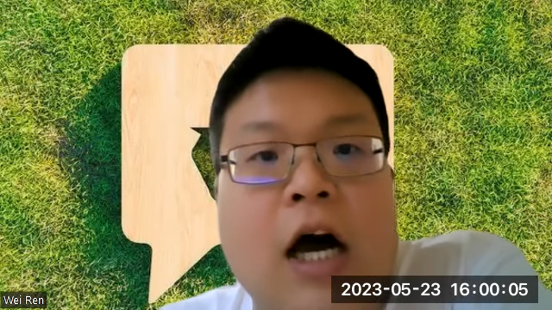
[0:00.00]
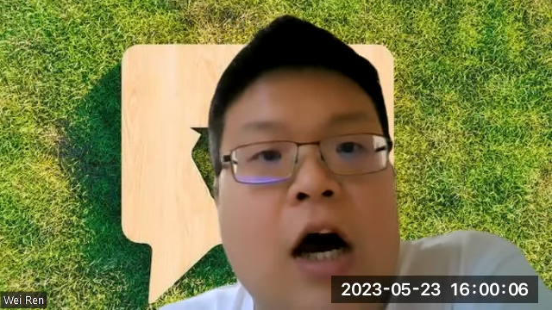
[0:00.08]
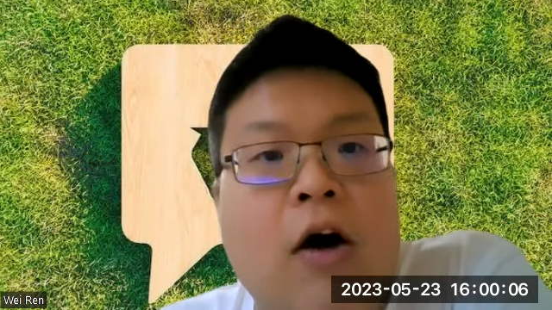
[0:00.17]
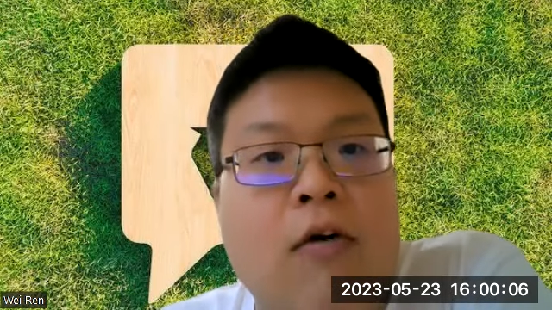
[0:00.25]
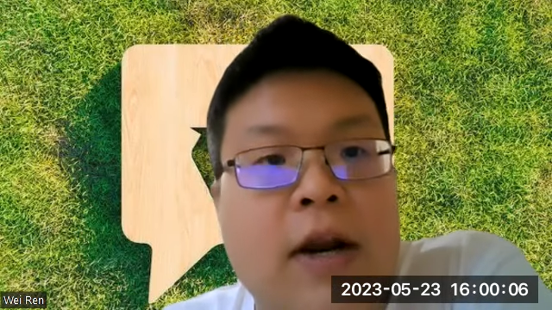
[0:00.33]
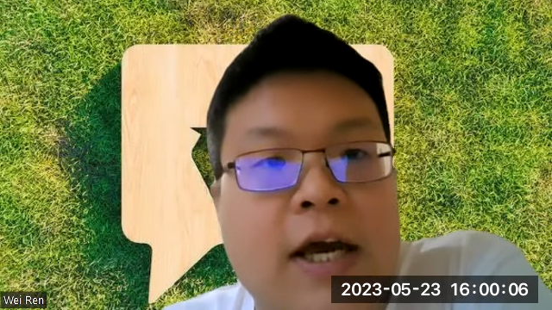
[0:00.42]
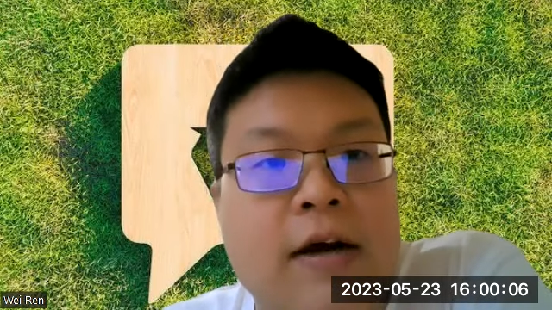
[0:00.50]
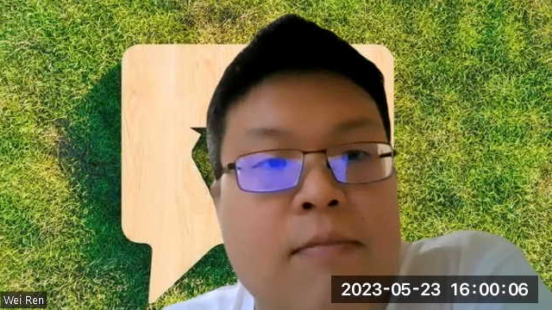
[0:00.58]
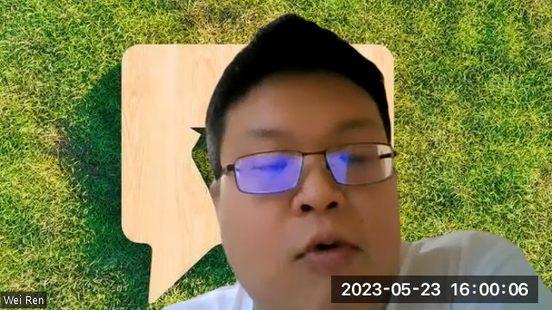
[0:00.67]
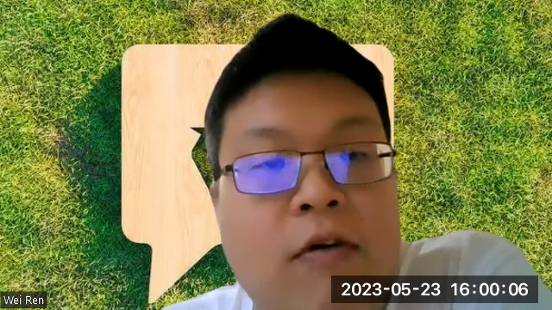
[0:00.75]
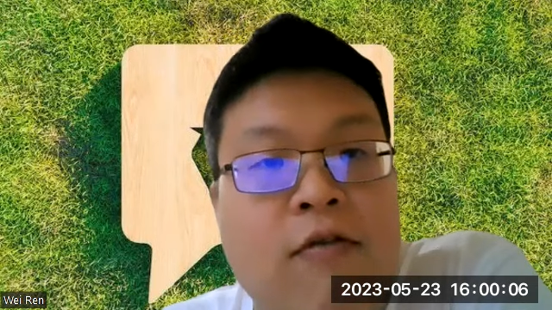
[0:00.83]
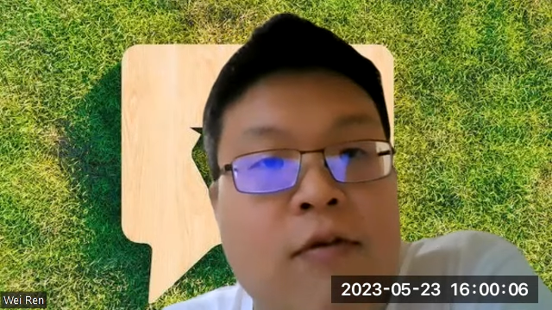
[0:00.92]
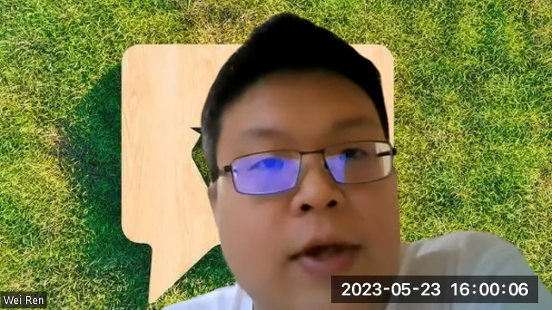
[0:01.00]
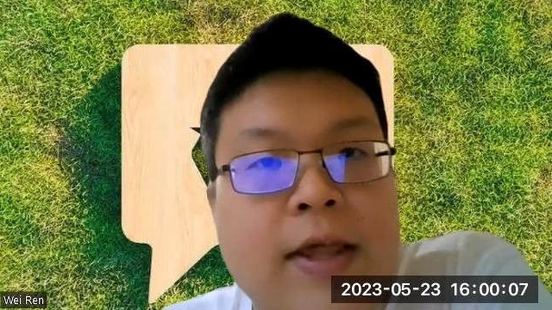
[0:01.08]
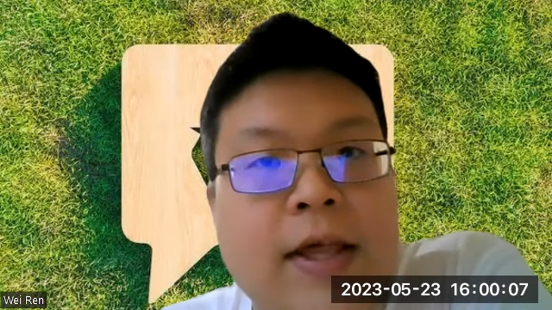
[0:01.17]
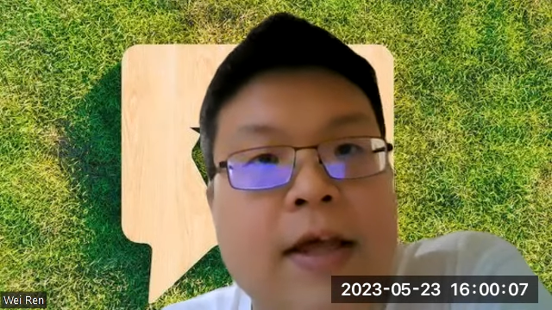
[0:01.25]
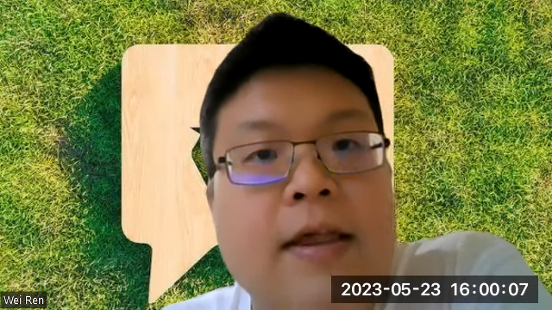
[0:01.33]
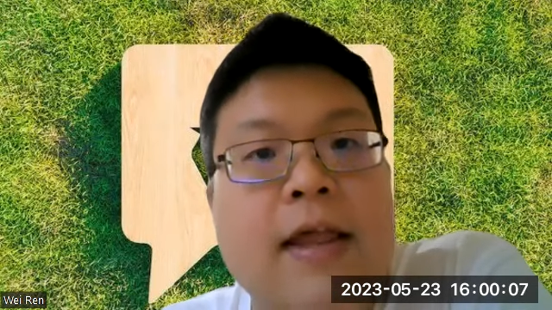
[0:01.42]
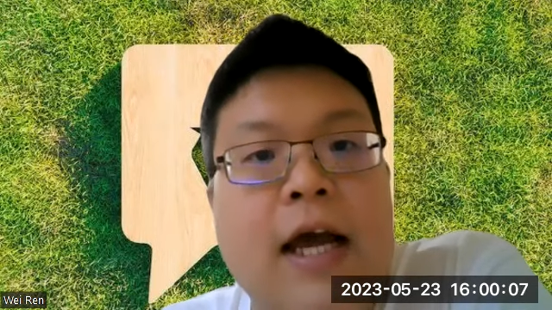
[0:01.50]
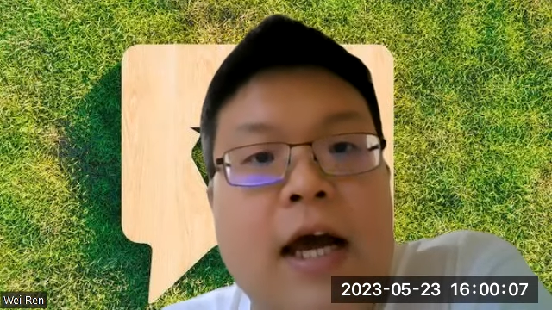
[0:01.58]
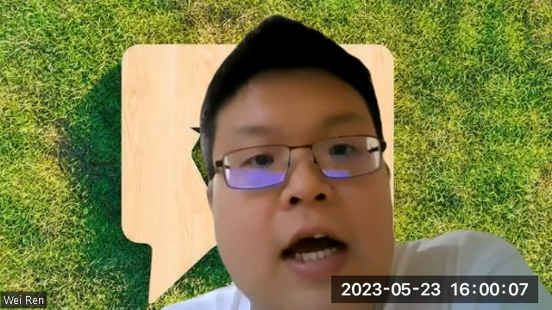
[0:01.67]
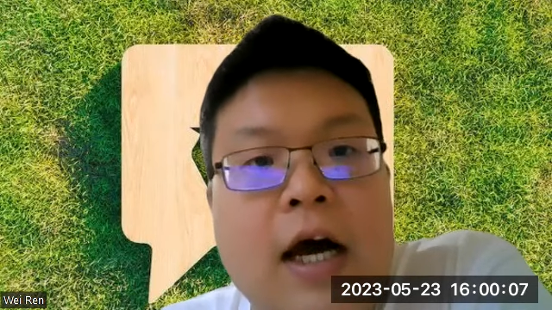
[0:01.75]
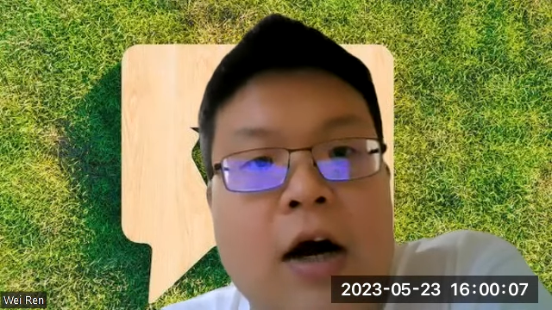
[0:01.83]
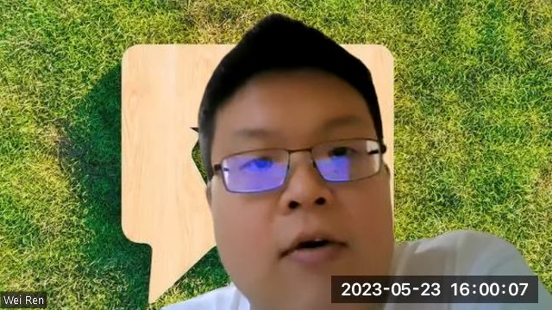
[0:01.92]
how their performances,
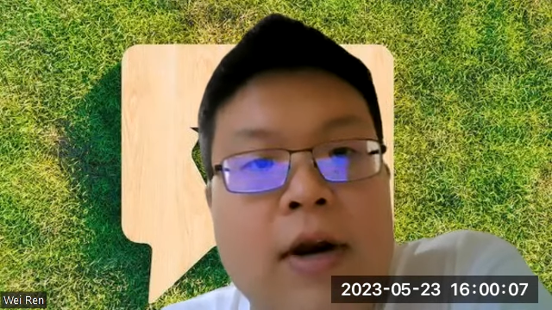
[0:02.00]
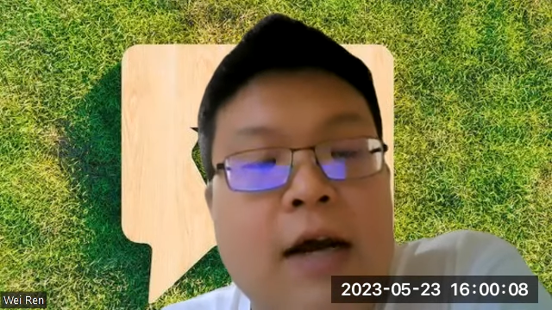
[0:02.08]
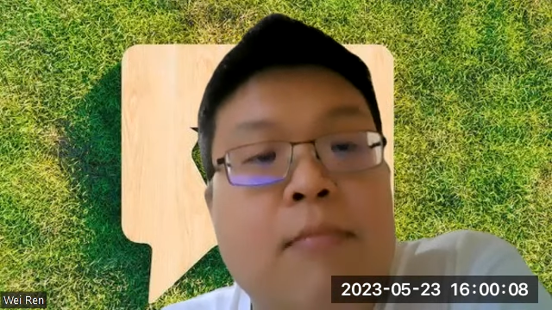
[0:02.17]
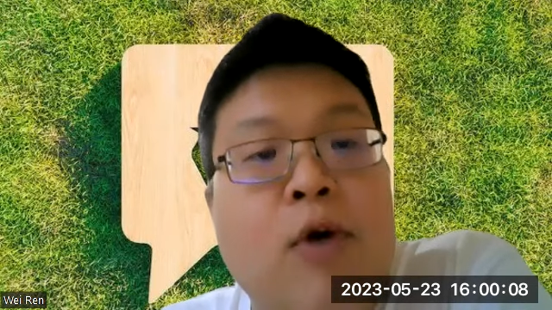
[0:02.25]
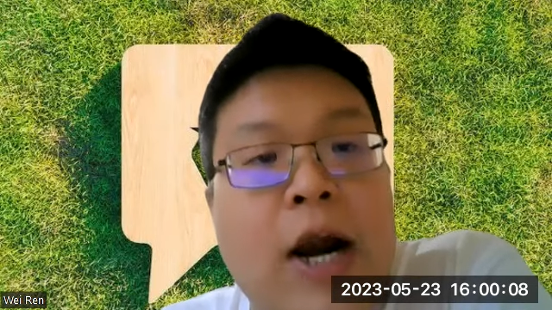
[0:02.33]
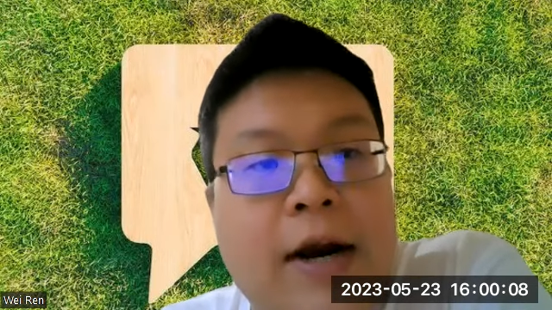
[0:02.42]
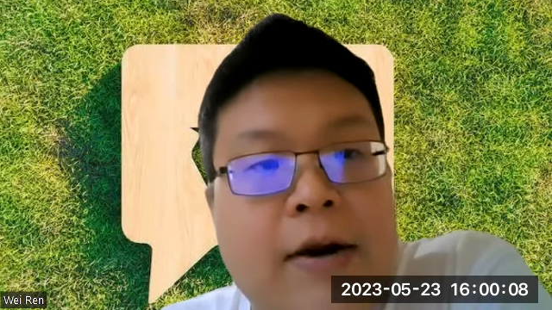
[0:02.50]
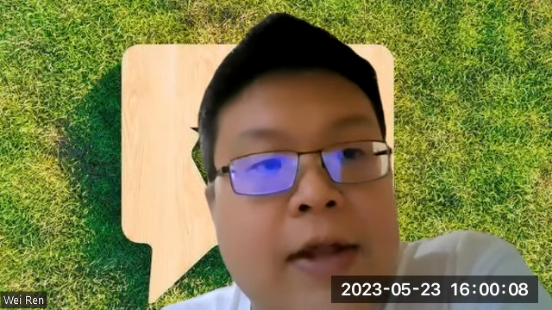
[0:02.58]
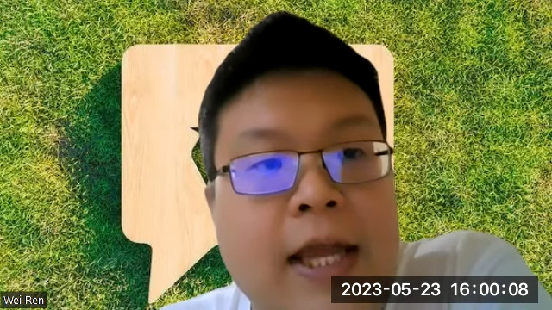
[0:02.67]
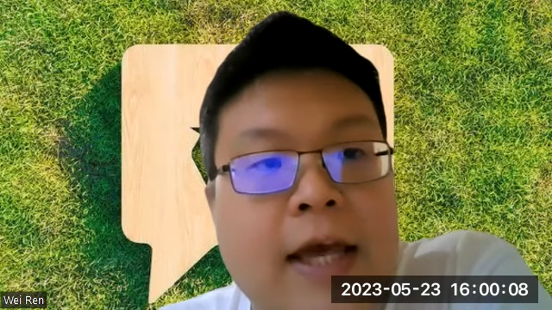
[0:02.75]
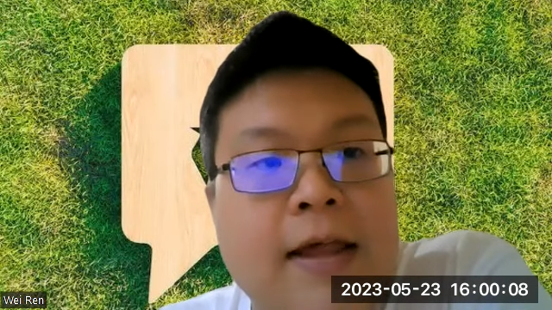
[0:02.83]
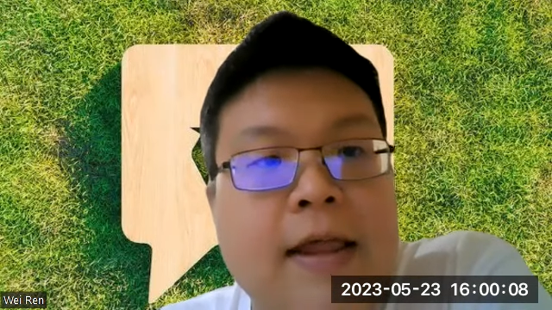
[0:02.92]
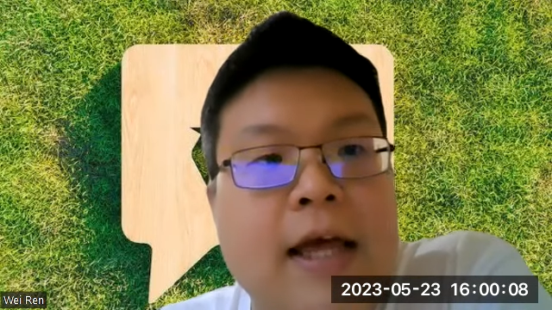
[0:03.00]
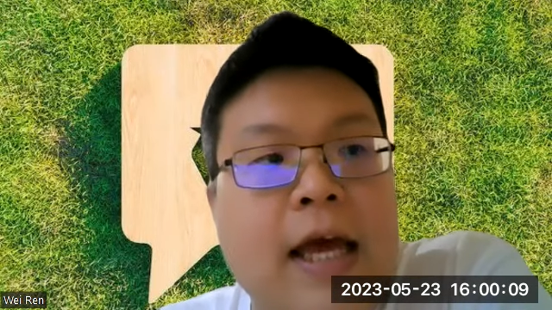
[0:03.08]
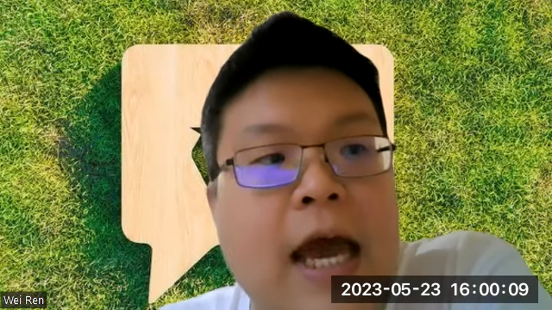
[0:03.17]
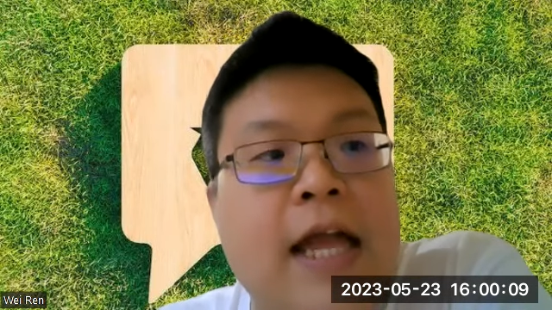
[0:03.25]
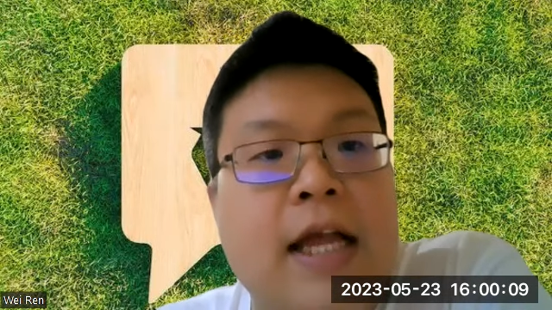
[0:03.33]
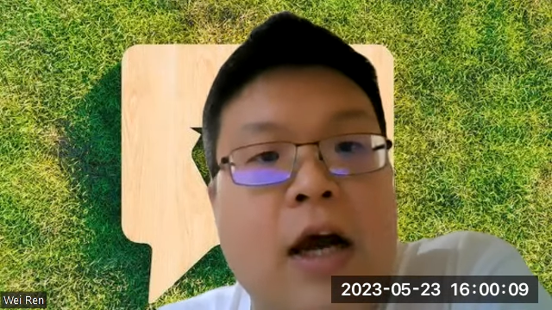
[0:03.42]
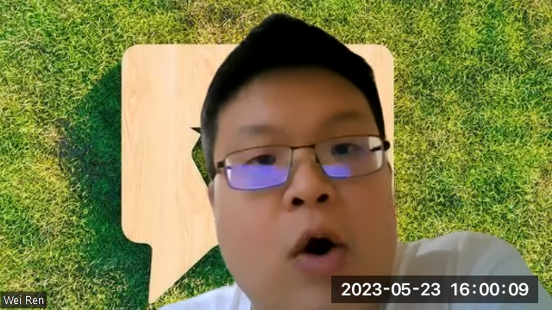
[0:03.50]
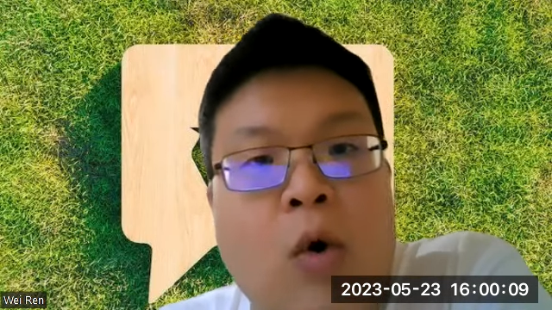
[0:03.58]
how their priorities, and